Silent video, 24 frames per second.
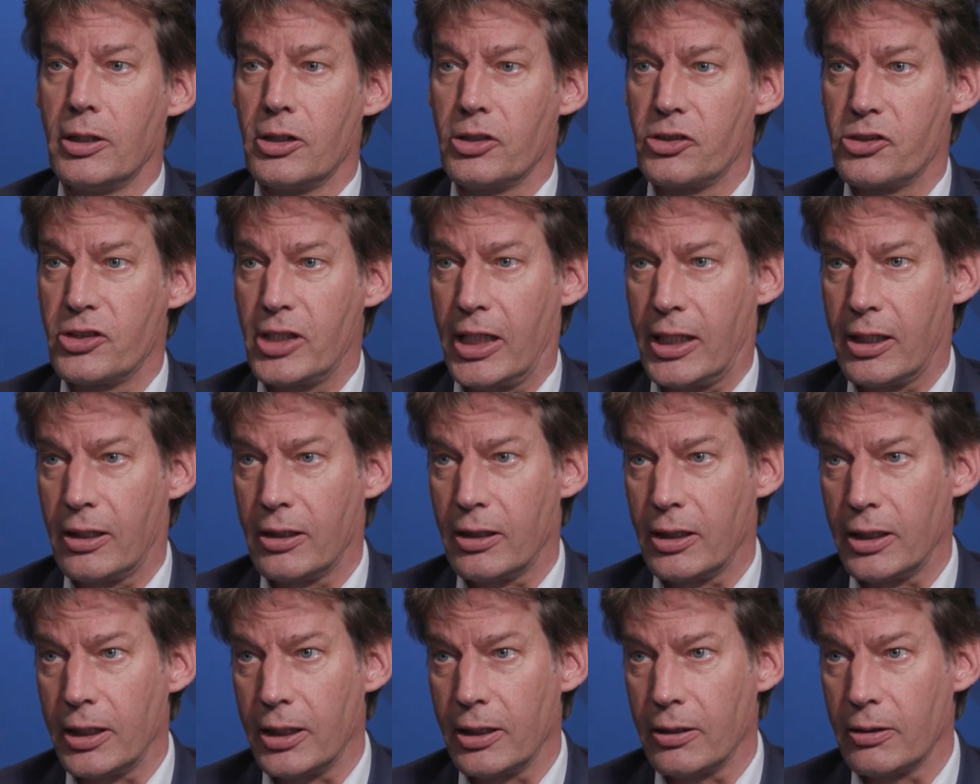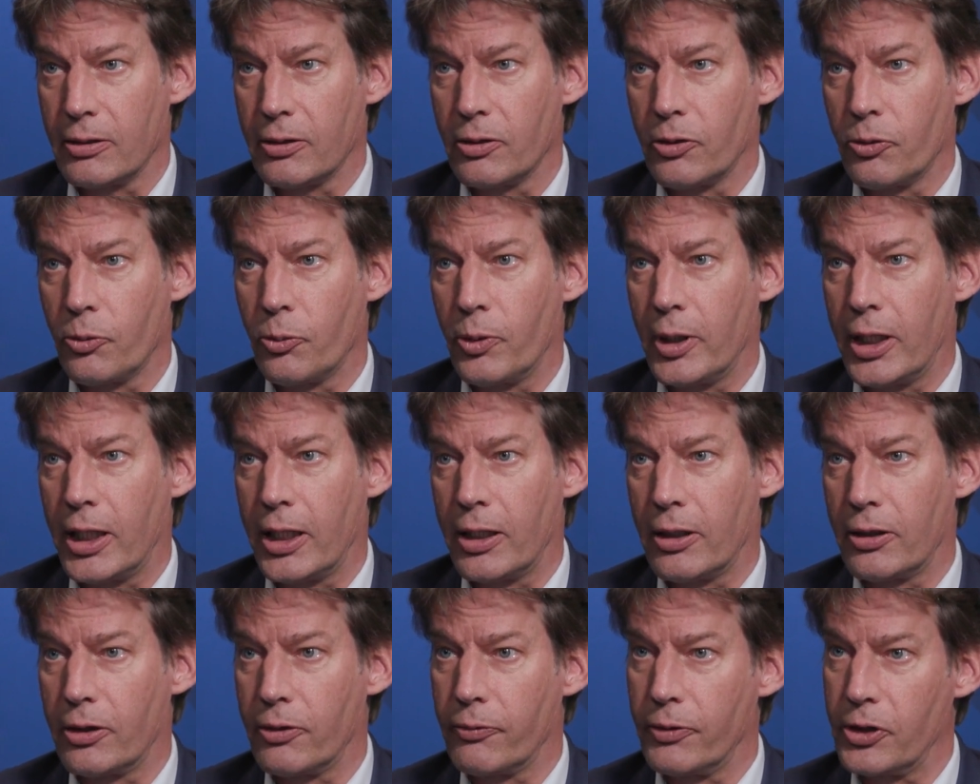Secondly,
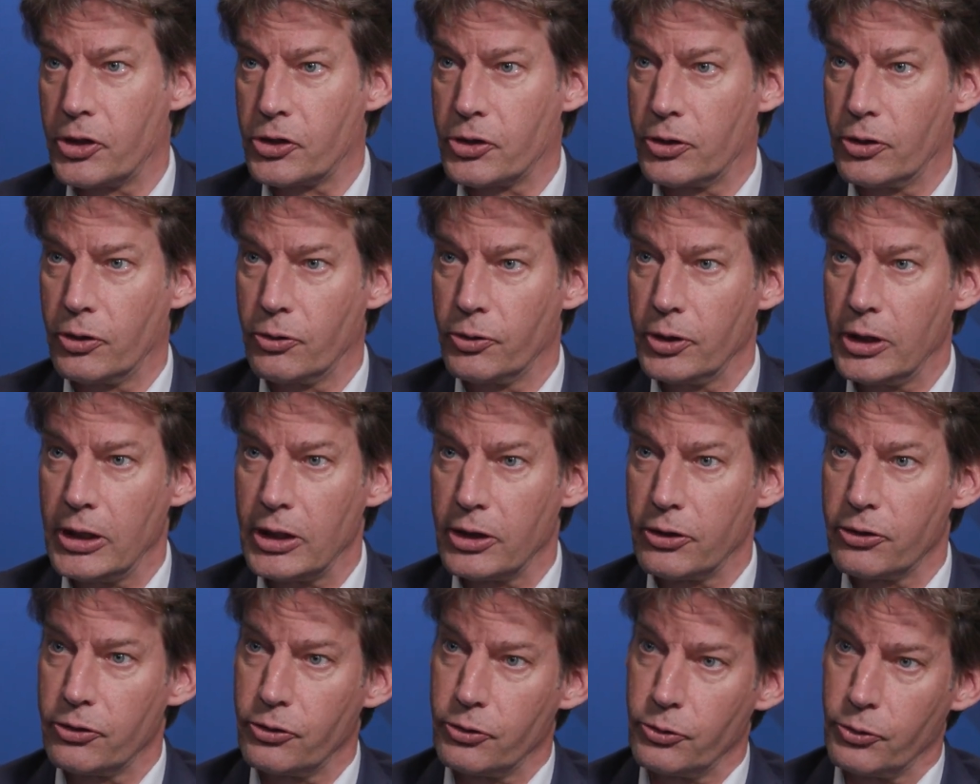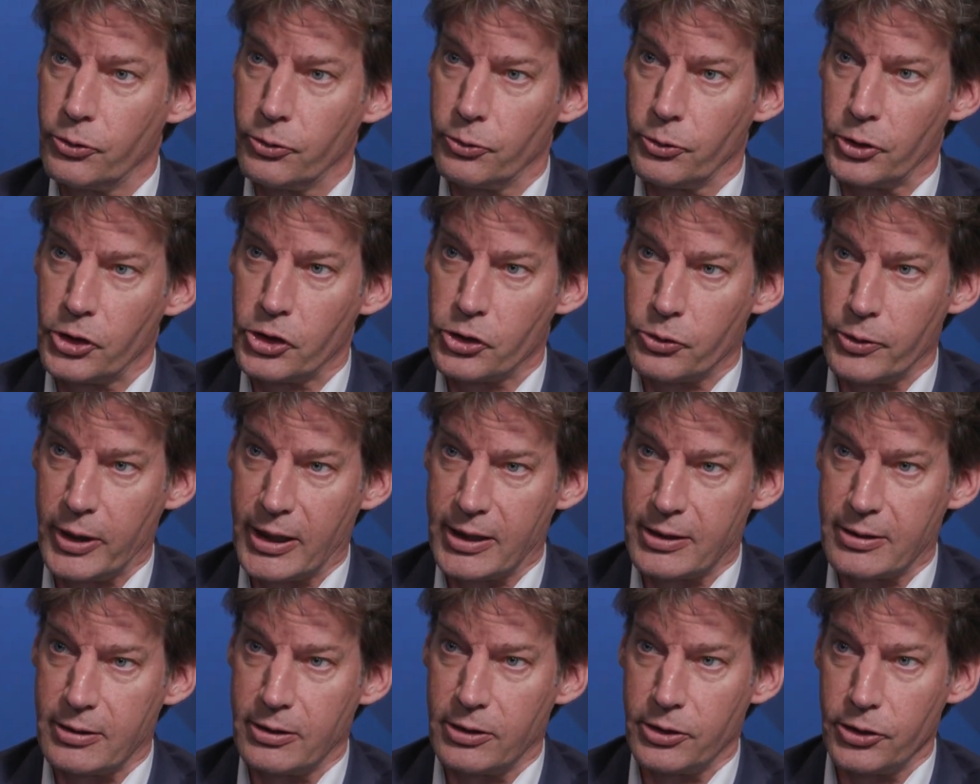where there is no need to
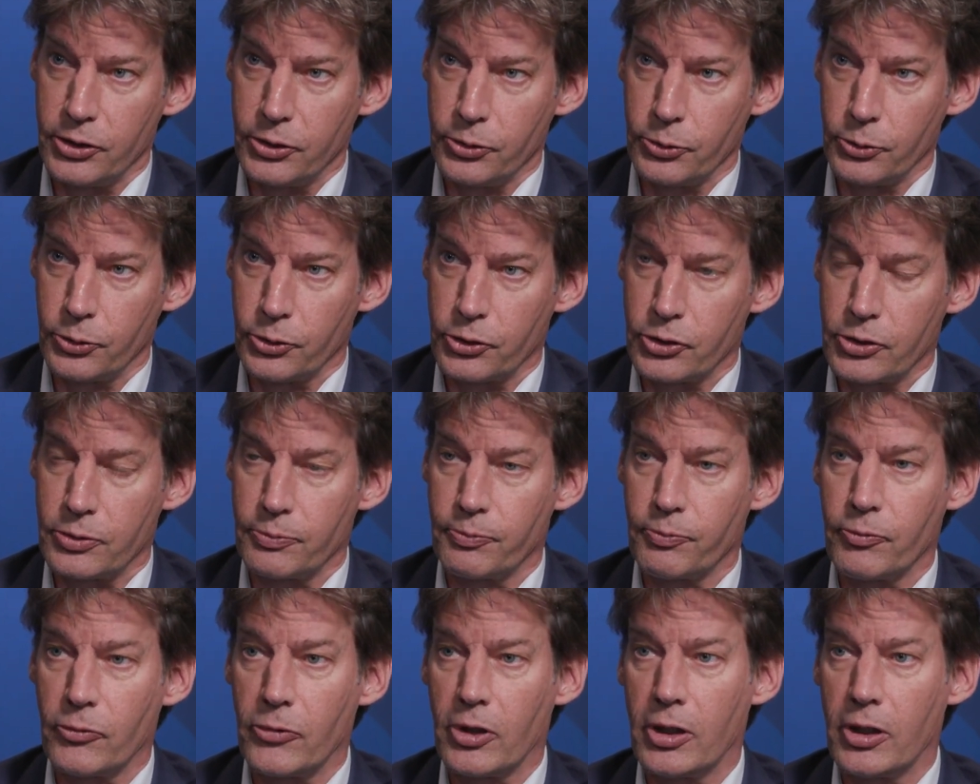restrict the use,